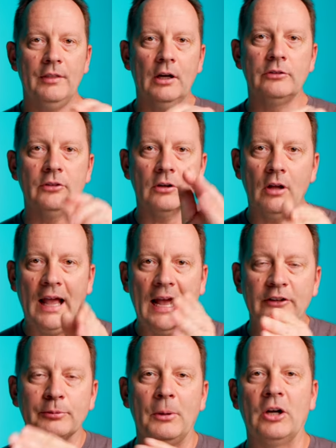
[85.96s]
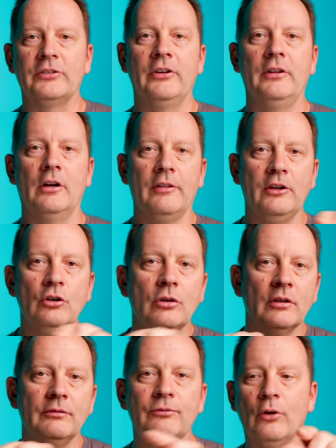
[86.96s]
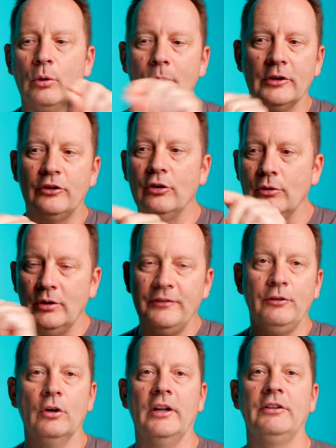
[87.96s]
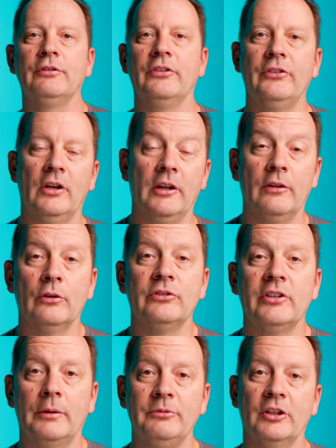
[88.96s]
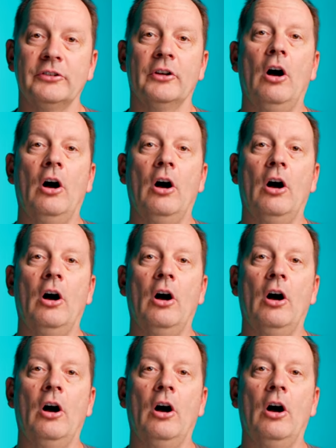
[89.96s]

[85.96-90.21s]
There's little hash marks in there that you can forward to if you're interested in those subjects.